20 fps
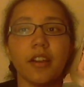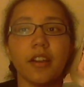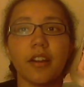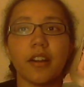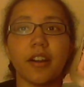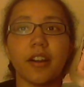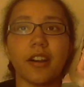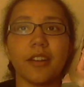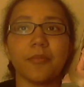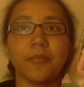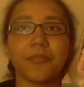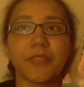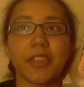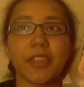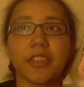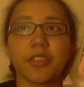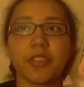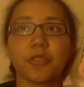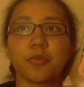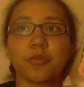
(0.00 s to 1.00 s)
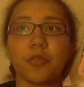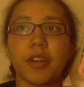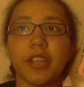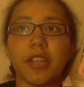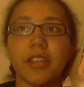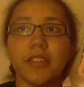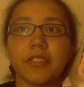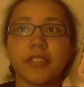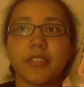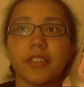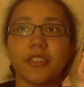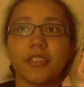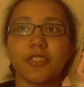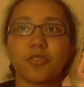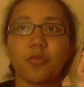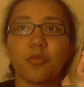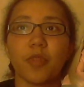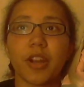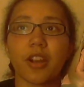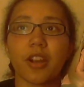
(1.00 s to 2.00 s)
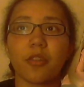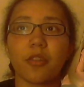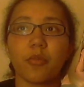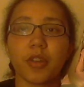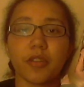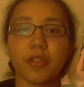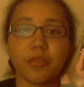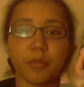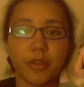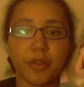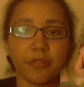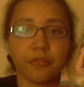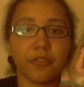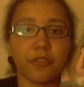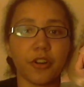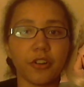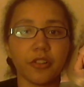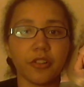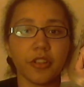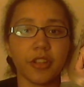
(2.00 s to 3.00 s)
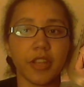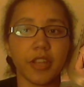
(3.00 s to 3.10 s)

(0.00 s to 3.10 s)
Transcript: I think there's one instance where one of them had fallen,